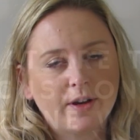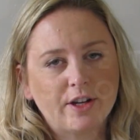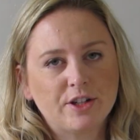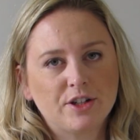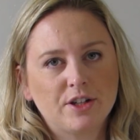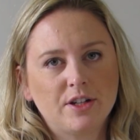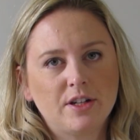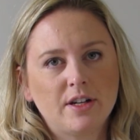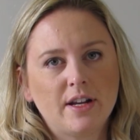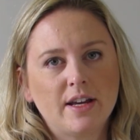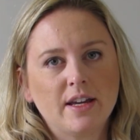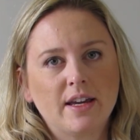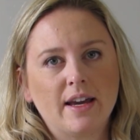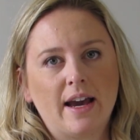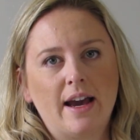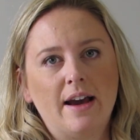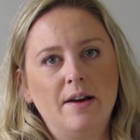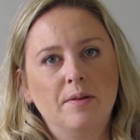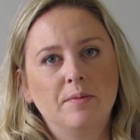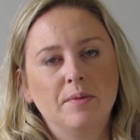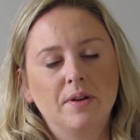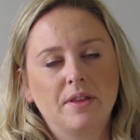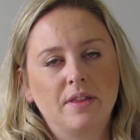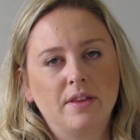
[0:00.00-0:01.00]
question I
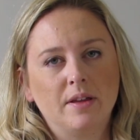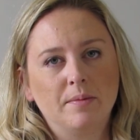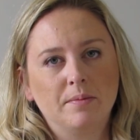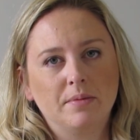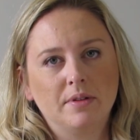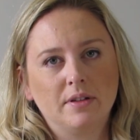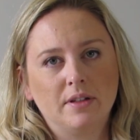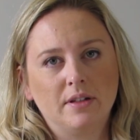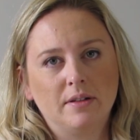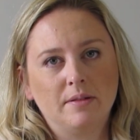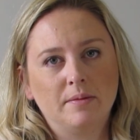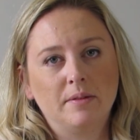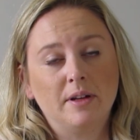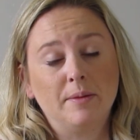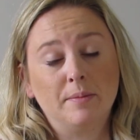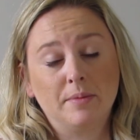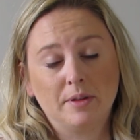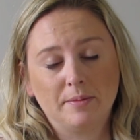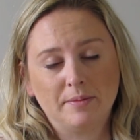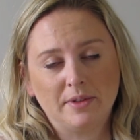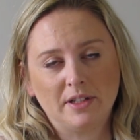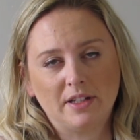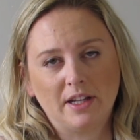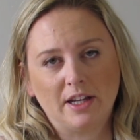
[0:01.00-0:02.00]
get with the
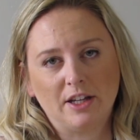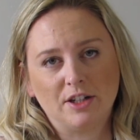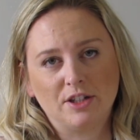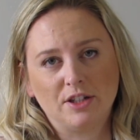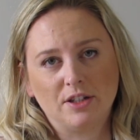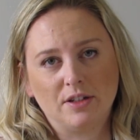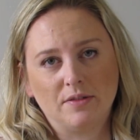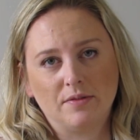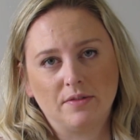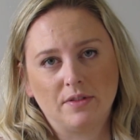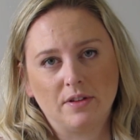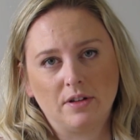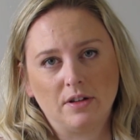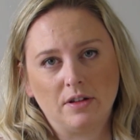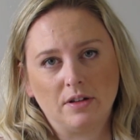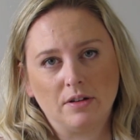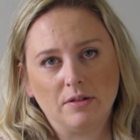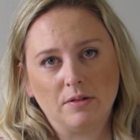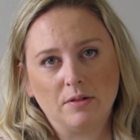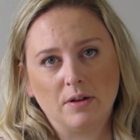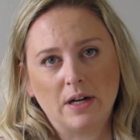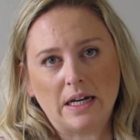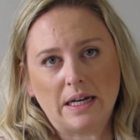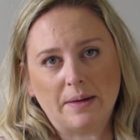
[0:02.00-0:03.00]
implementation of the
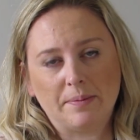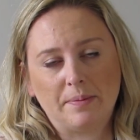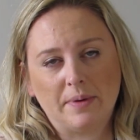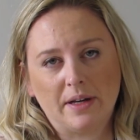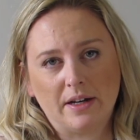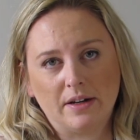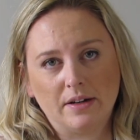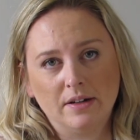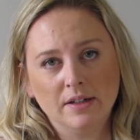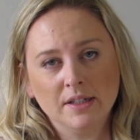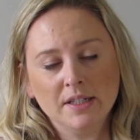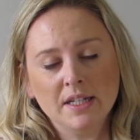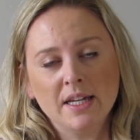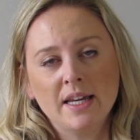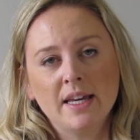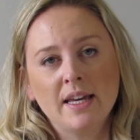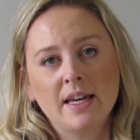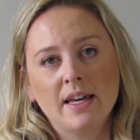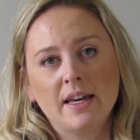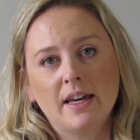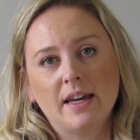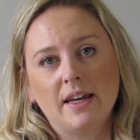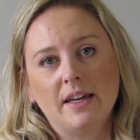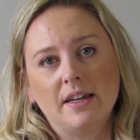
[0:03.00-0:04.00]
new bill
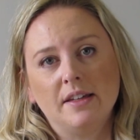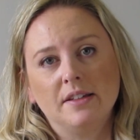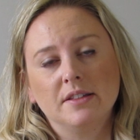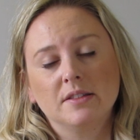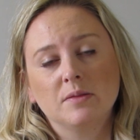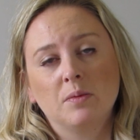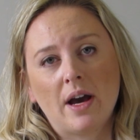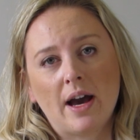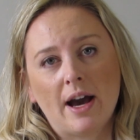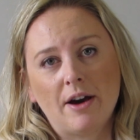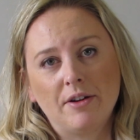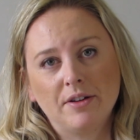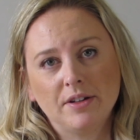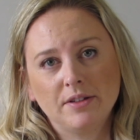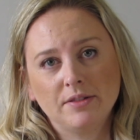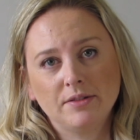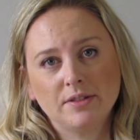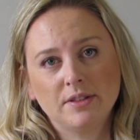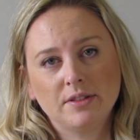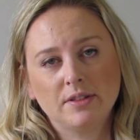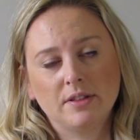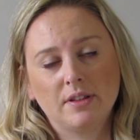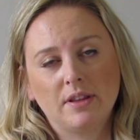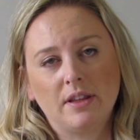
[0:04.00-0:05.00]
is, how
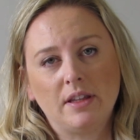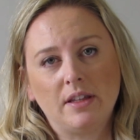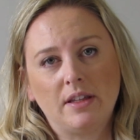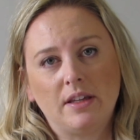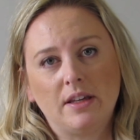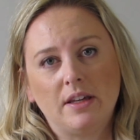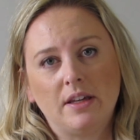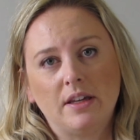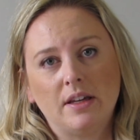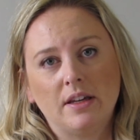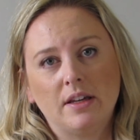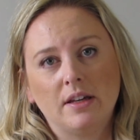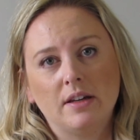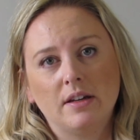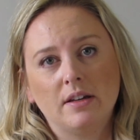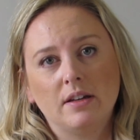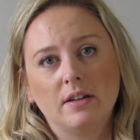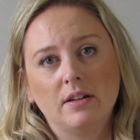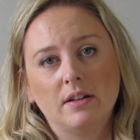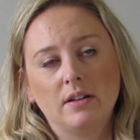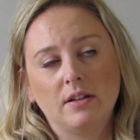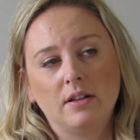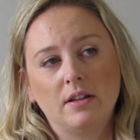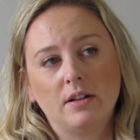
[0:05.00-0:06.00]
does the
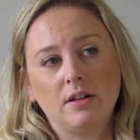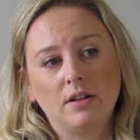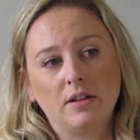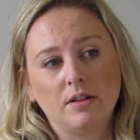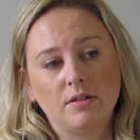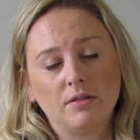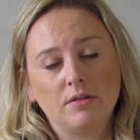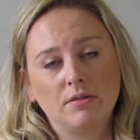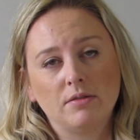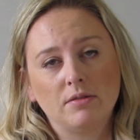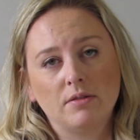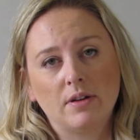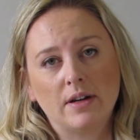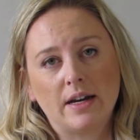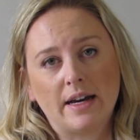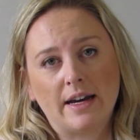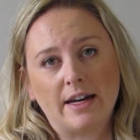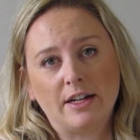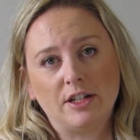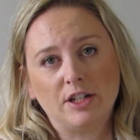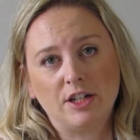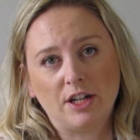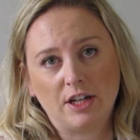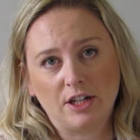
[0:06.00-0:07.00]
new
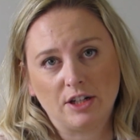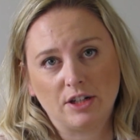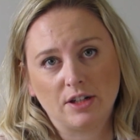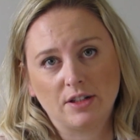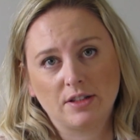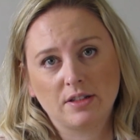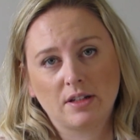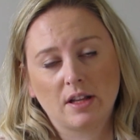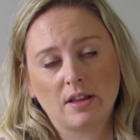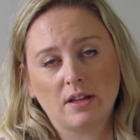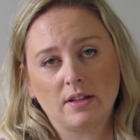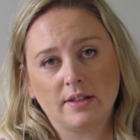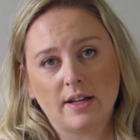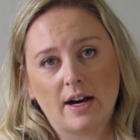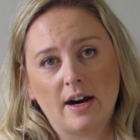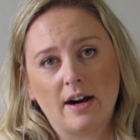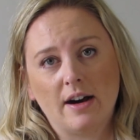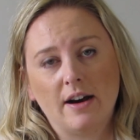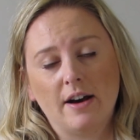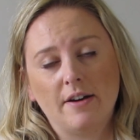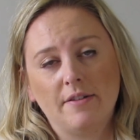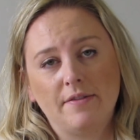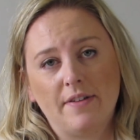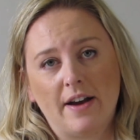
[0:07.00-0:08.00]
changes to the
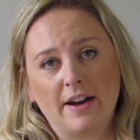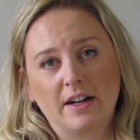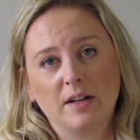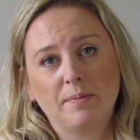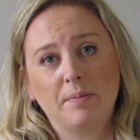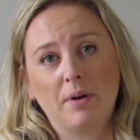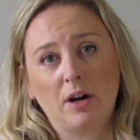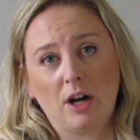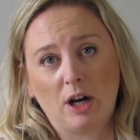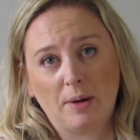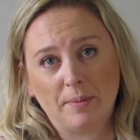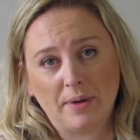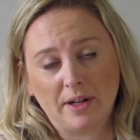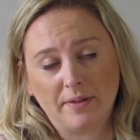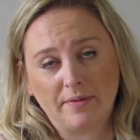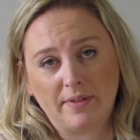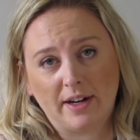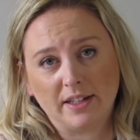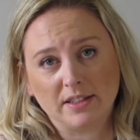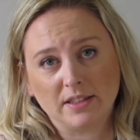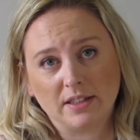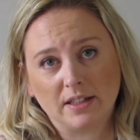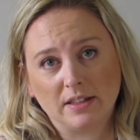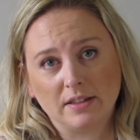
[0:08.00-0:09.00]
law affect permanent
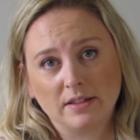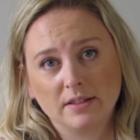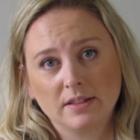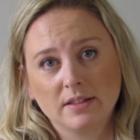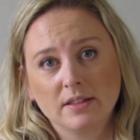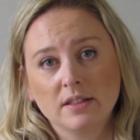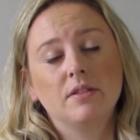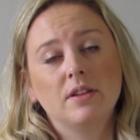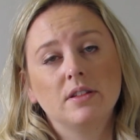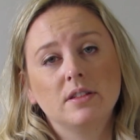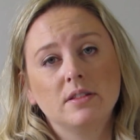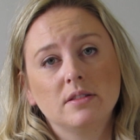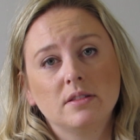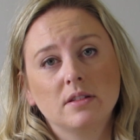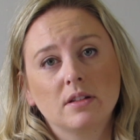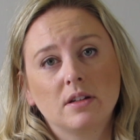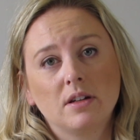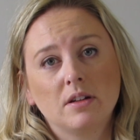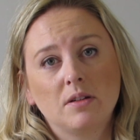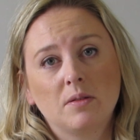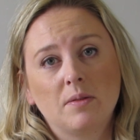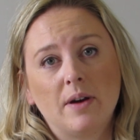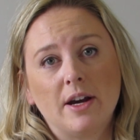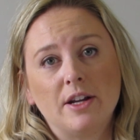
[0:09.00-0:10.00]
residents? So this is a
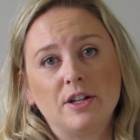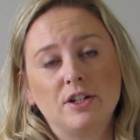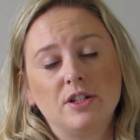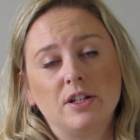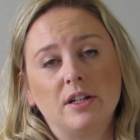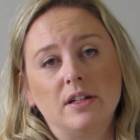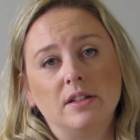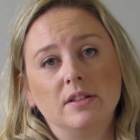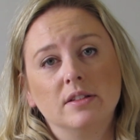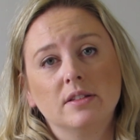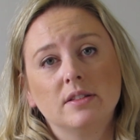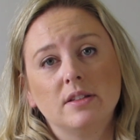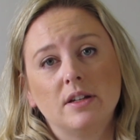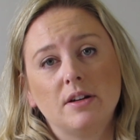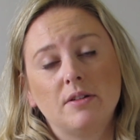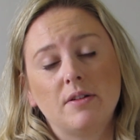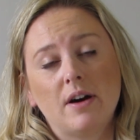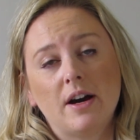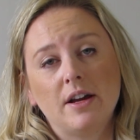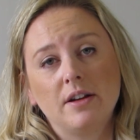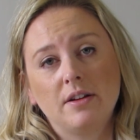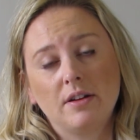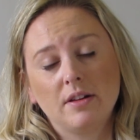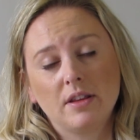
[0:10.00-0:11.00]
good question. So
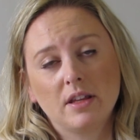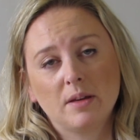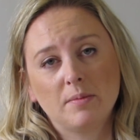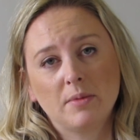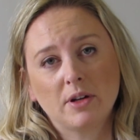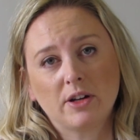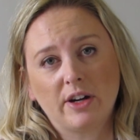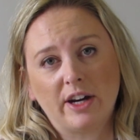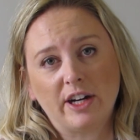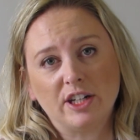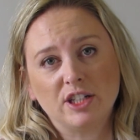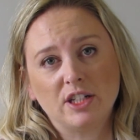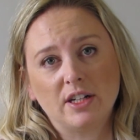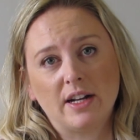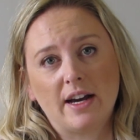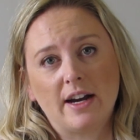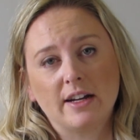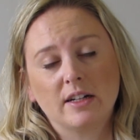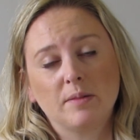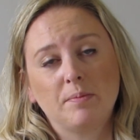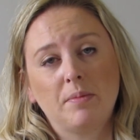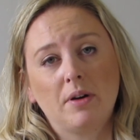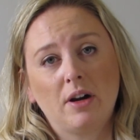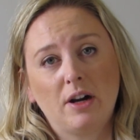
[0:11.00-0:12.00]
under the Immigration
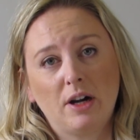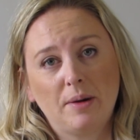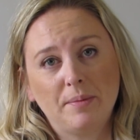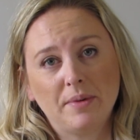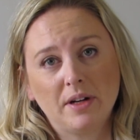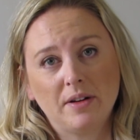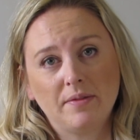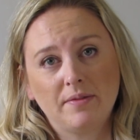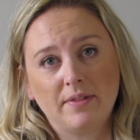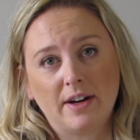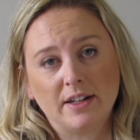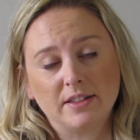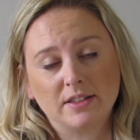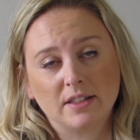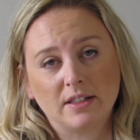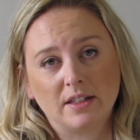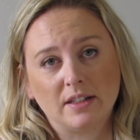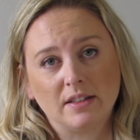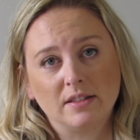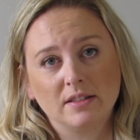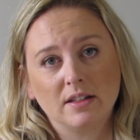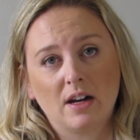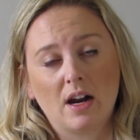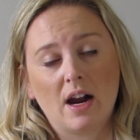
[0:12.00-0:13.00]
Act, permanent
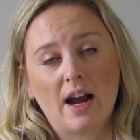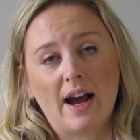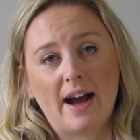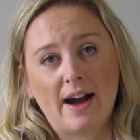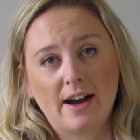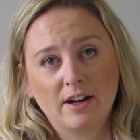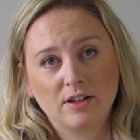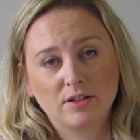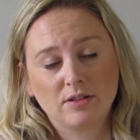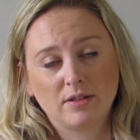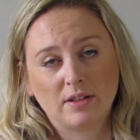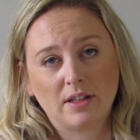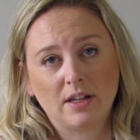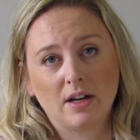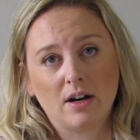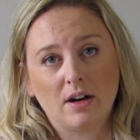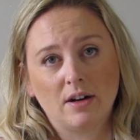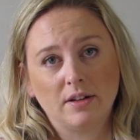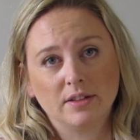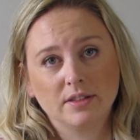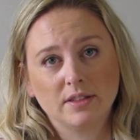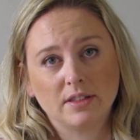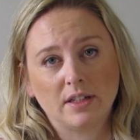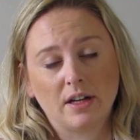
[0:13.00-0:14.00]
residents are actually
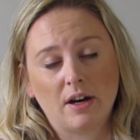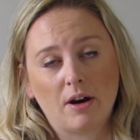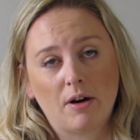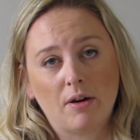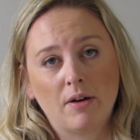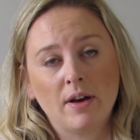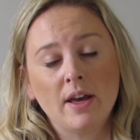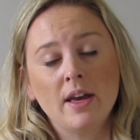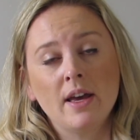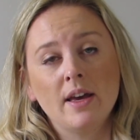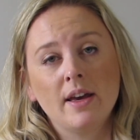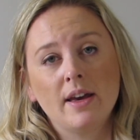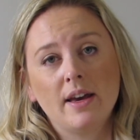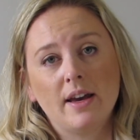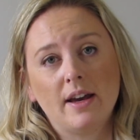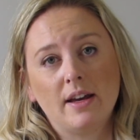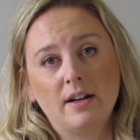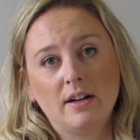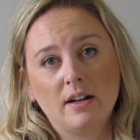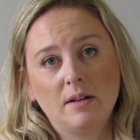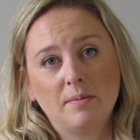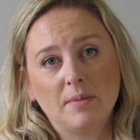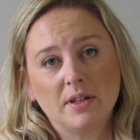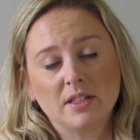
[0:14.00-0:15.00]
also
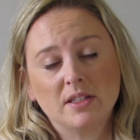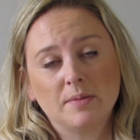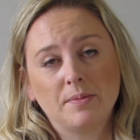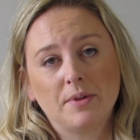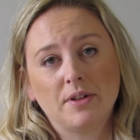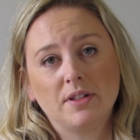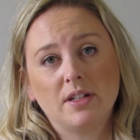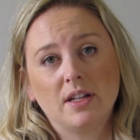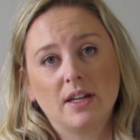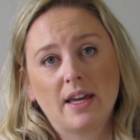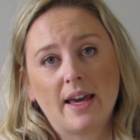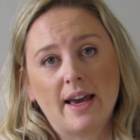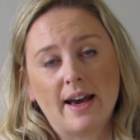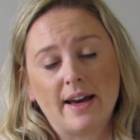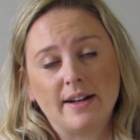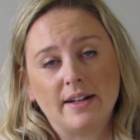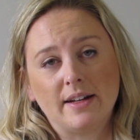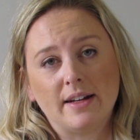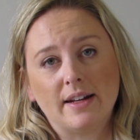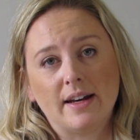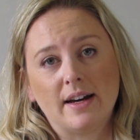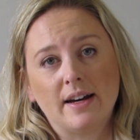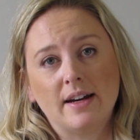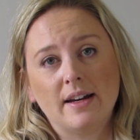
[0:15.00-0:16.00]
inadmissible to
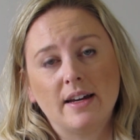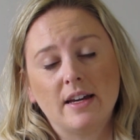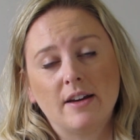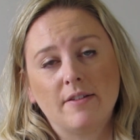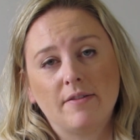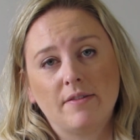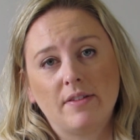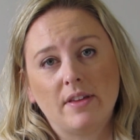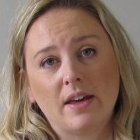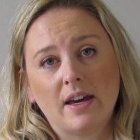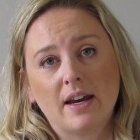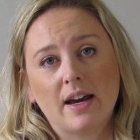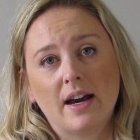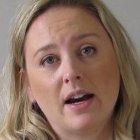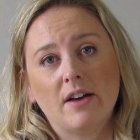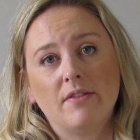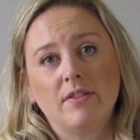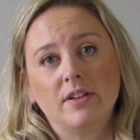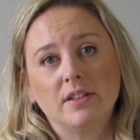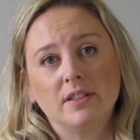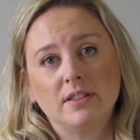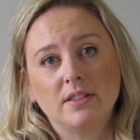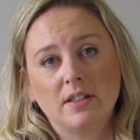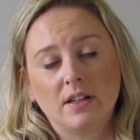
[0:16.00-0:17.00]
Canada if they
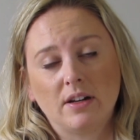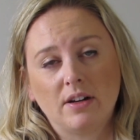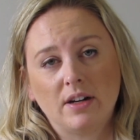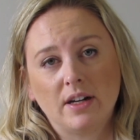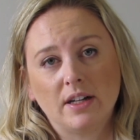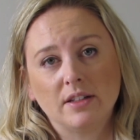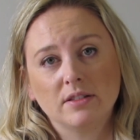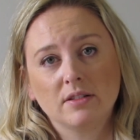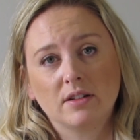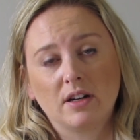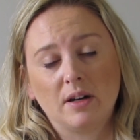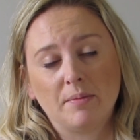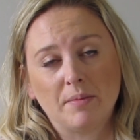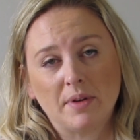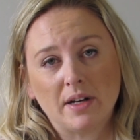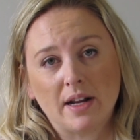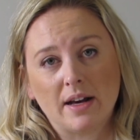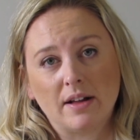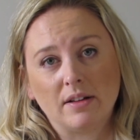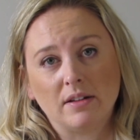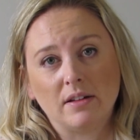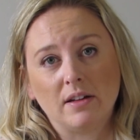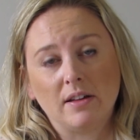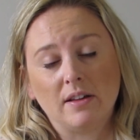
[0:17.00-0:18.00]
have a serious
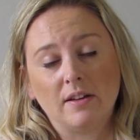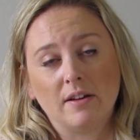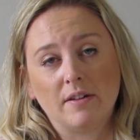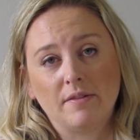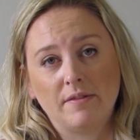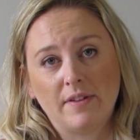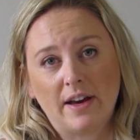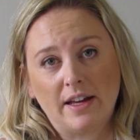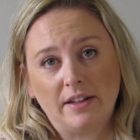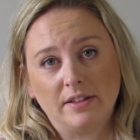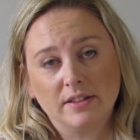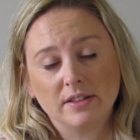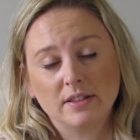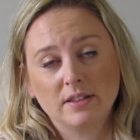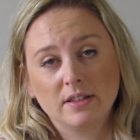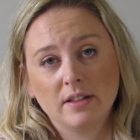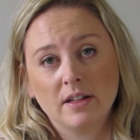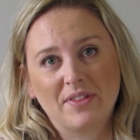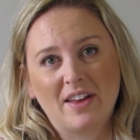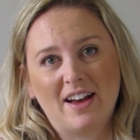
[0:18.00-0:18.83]
criminality offense.